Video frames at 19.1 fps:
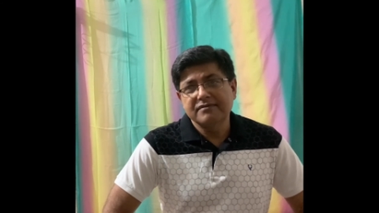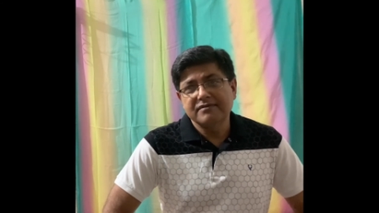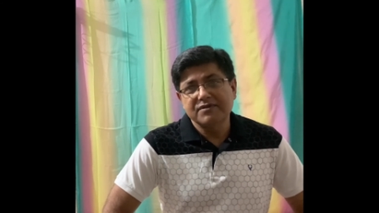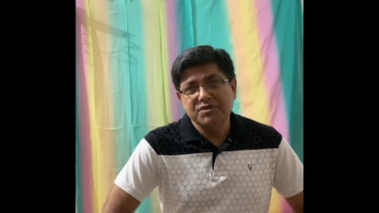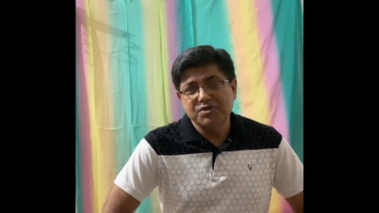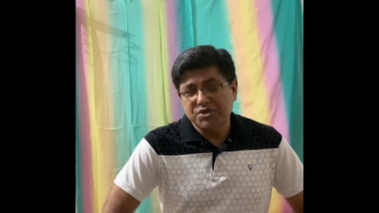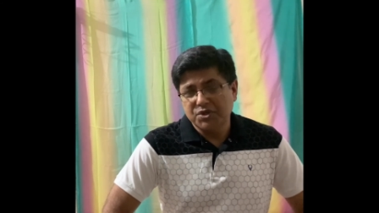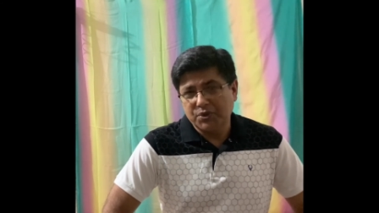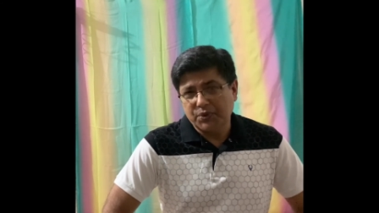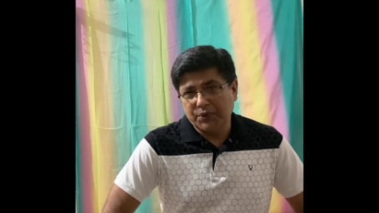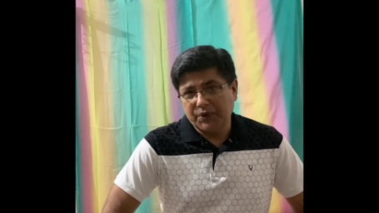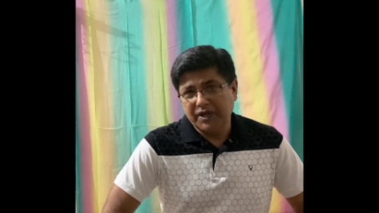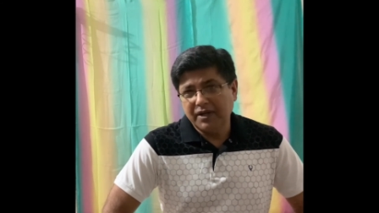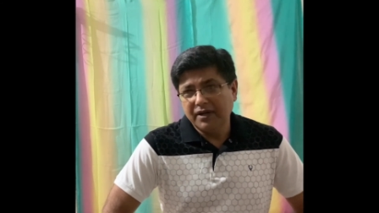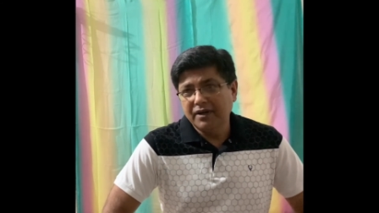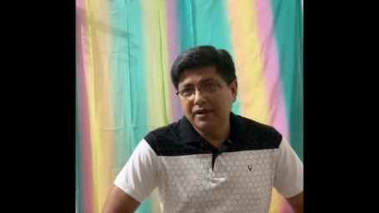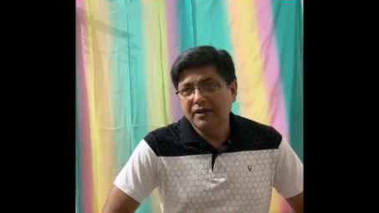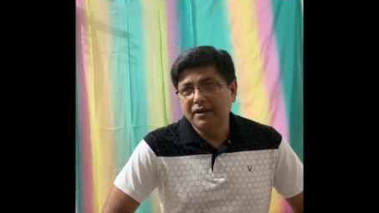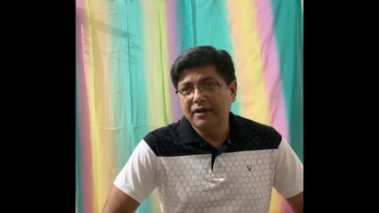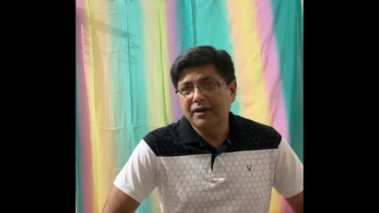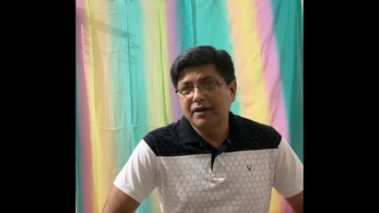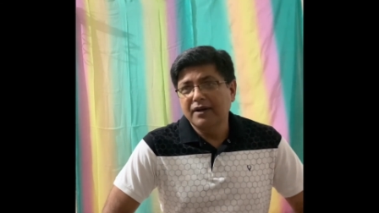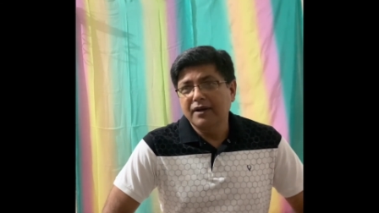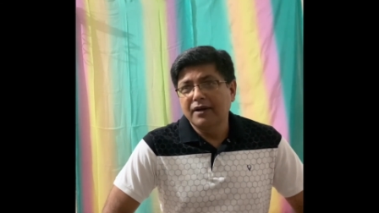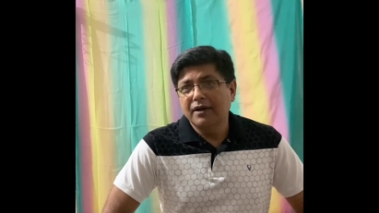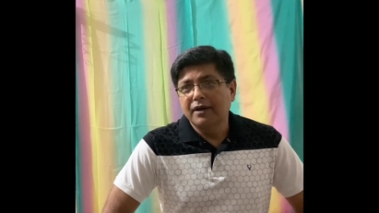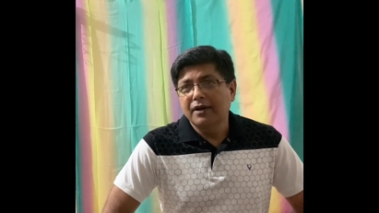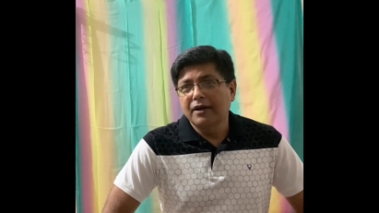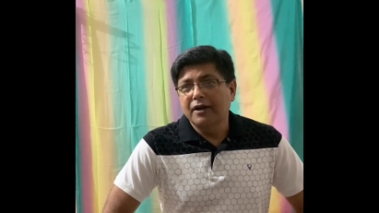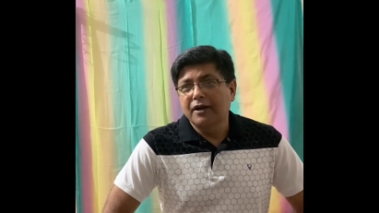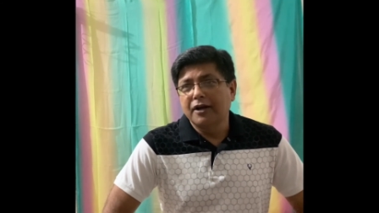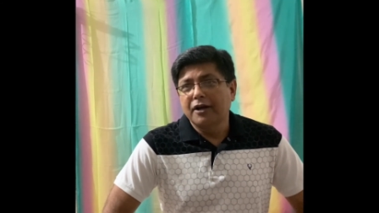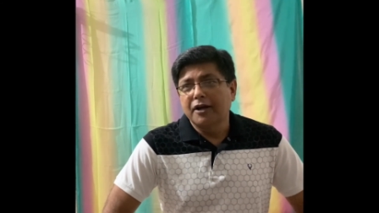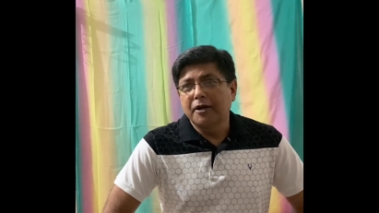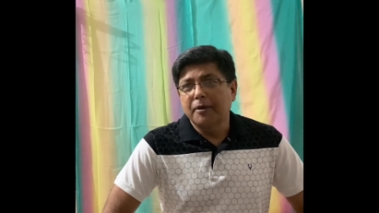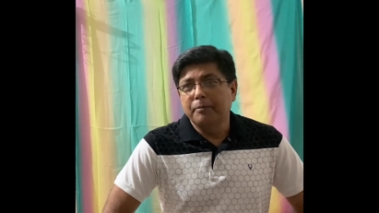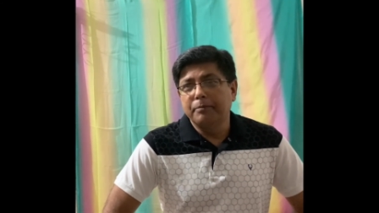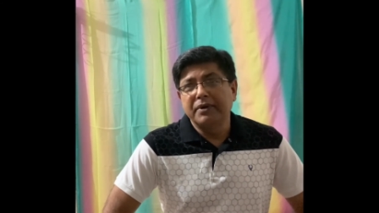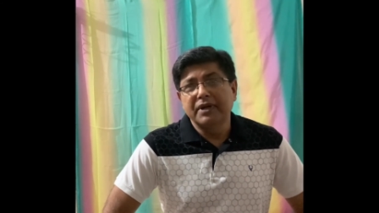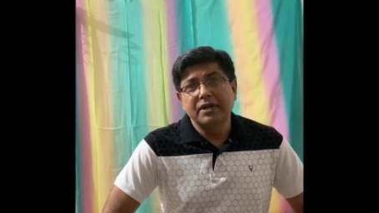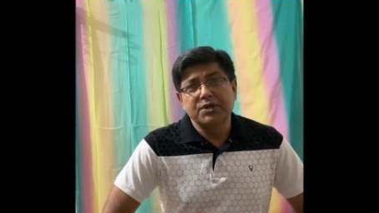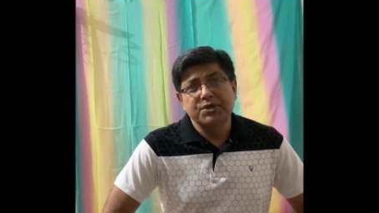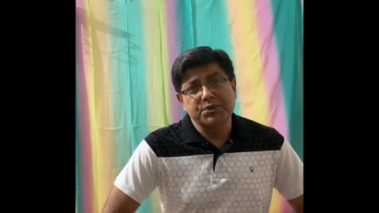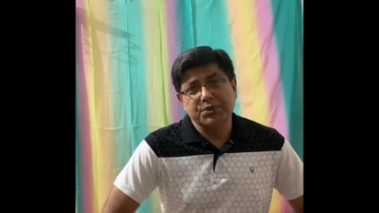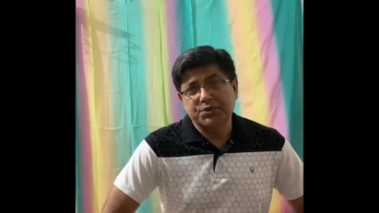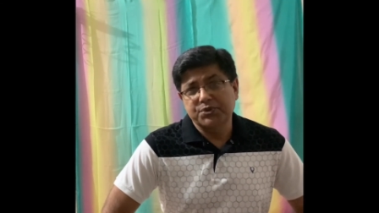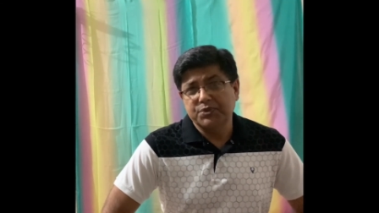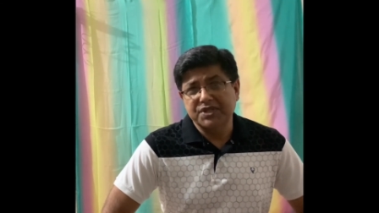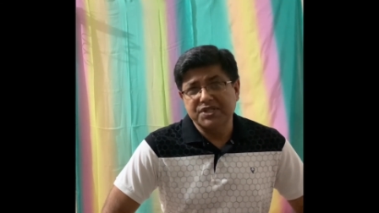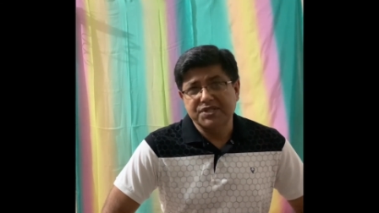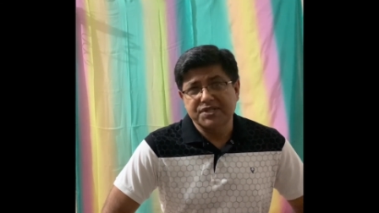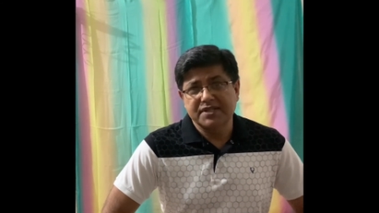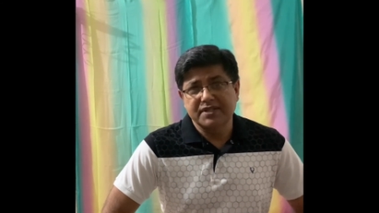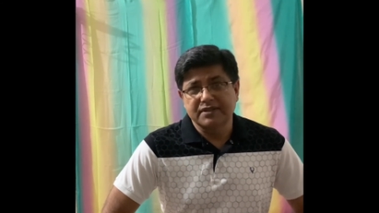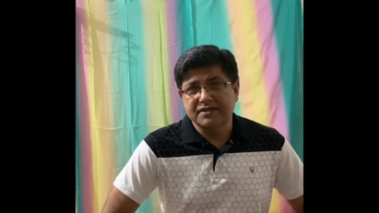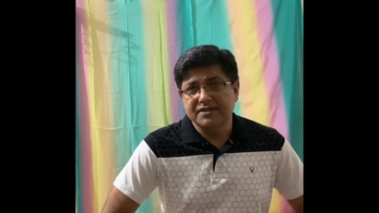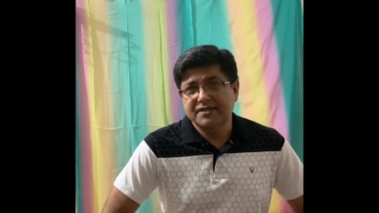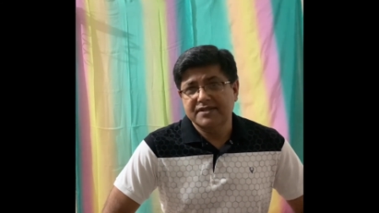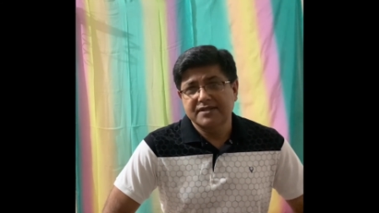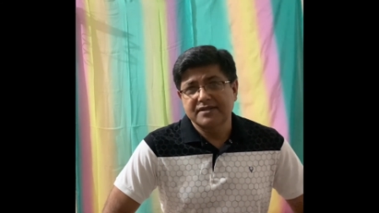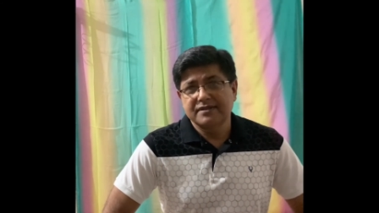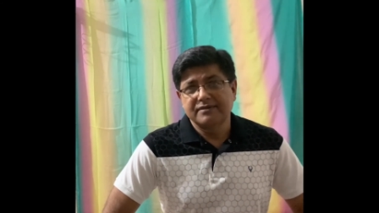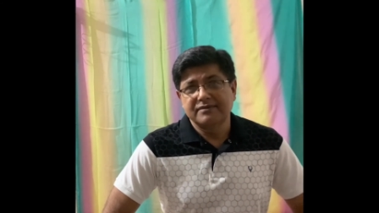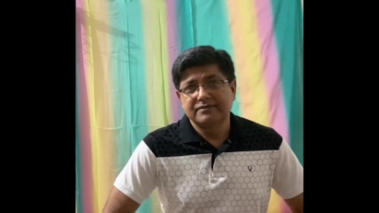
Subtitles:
Johnny, Bill took to his heels.